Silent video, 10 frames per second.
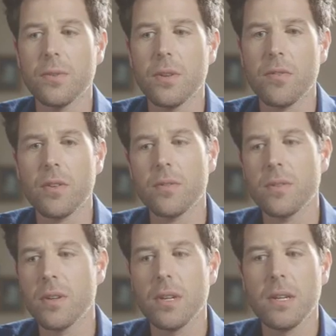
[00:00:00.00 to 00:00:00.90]
two different,
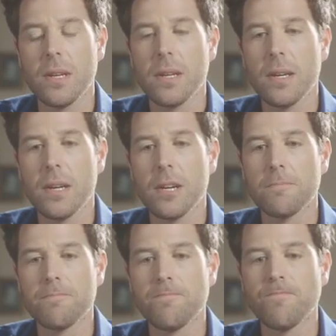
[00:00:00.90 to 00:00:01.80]
um,
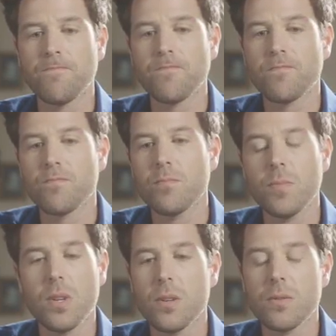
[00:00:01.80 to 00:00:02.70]

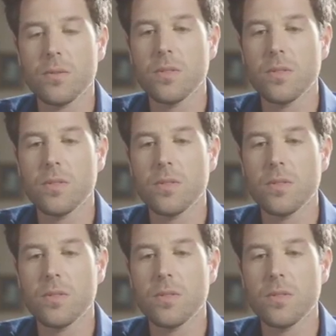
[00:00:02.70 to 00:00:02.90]
you know,